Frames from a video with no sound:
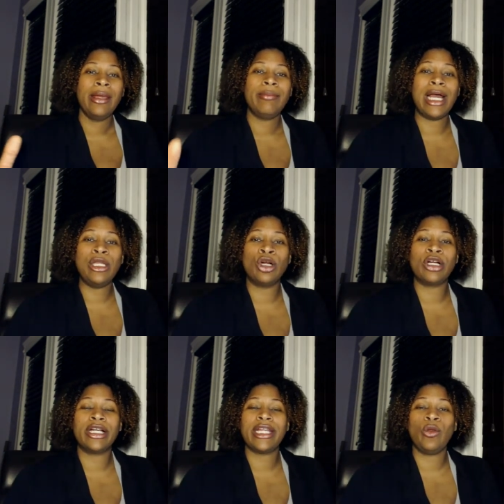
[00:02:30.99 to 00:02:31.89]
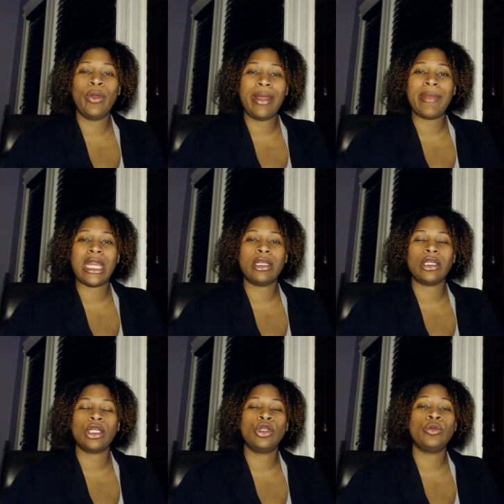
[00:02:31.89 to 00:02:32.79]
minority women
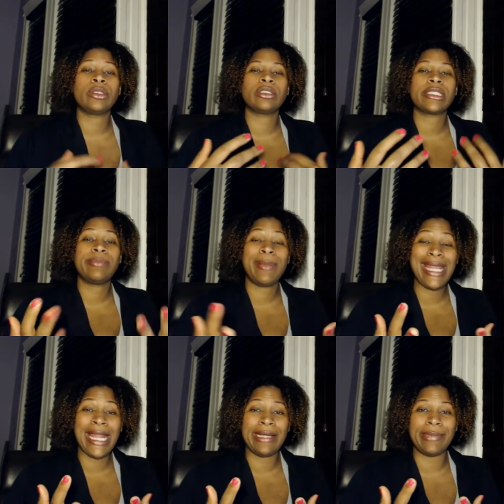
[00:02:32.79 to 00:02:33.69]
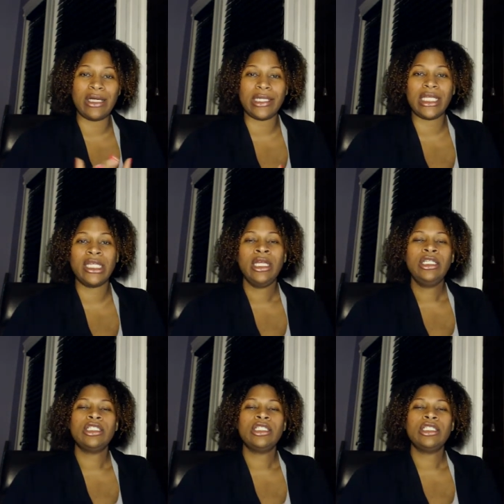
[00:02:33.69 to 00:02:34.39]
who were speaking about it.